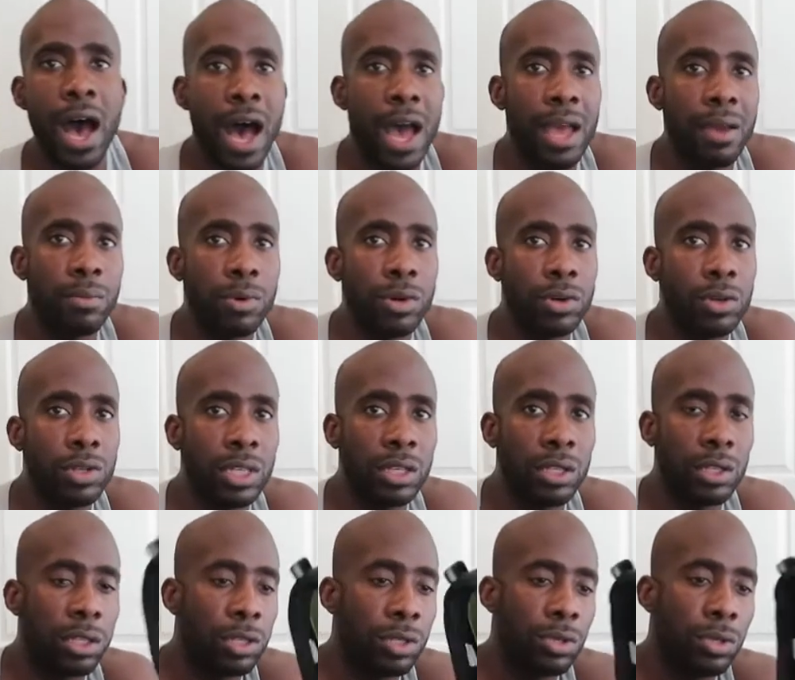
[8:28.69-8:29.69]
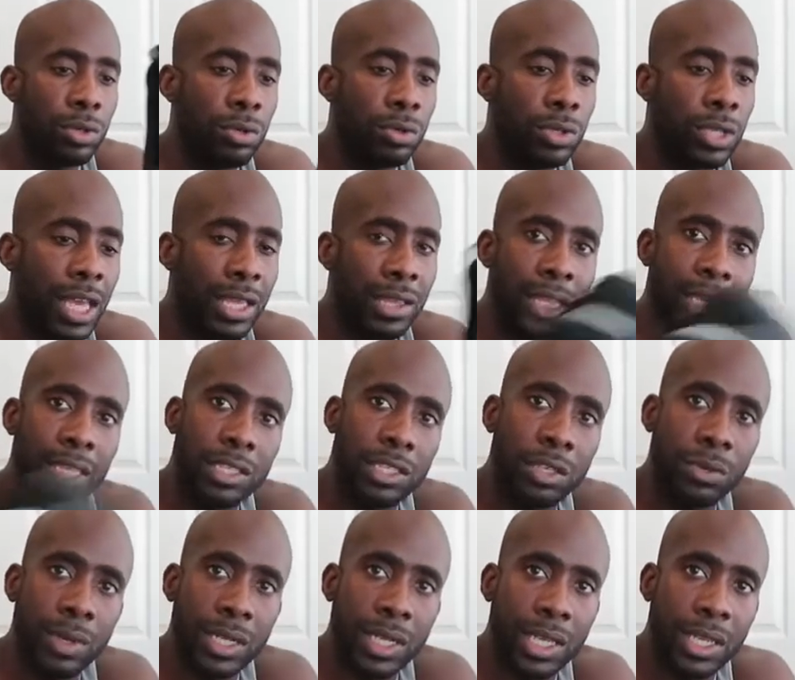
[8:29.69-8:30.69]
I will include a link
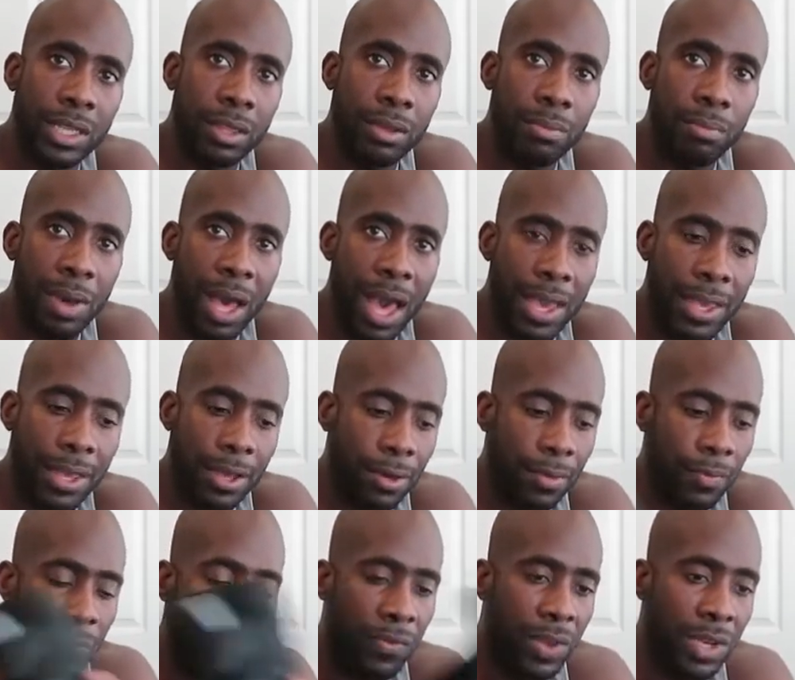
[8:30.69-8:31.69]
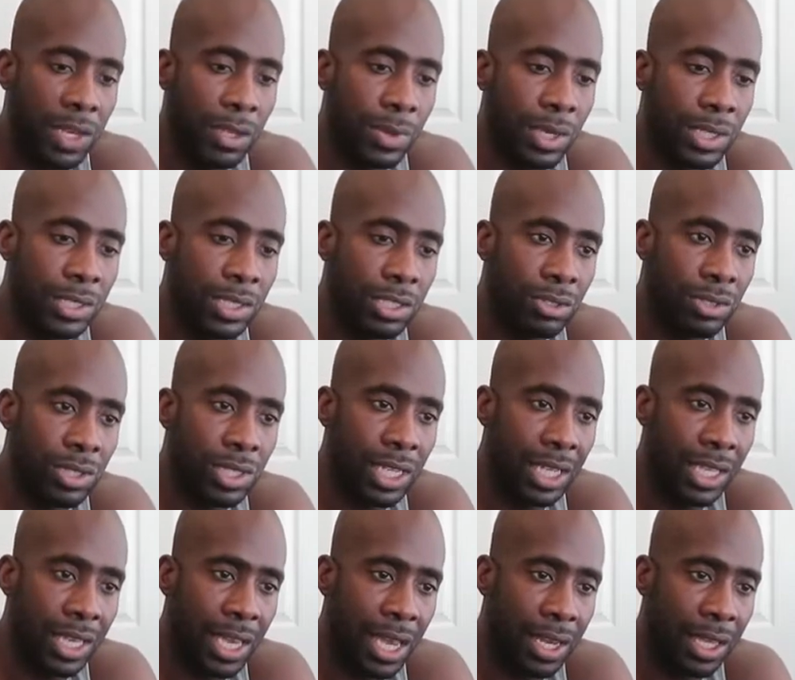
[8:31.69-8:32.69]
to it in the bio if anyone's
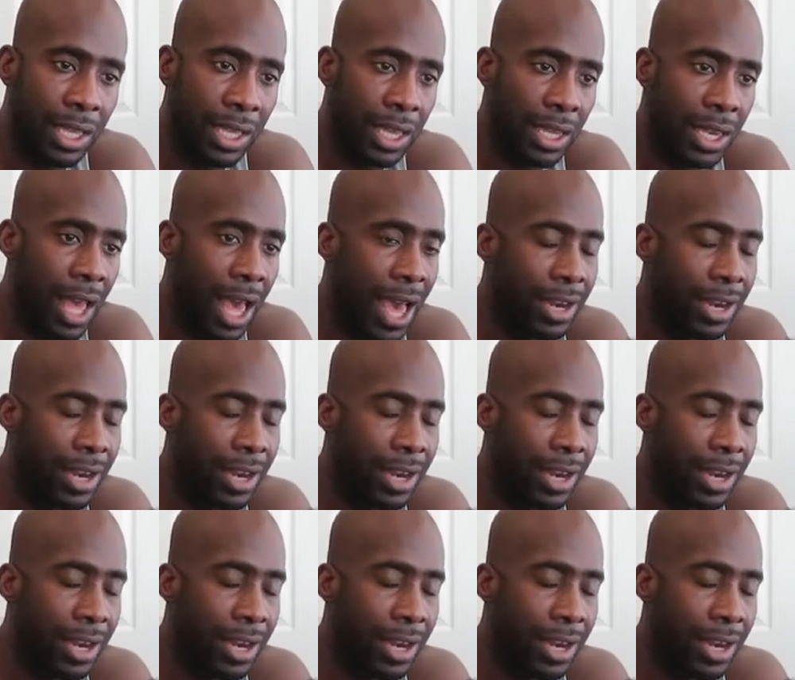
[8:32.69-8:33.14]
interested in getting it.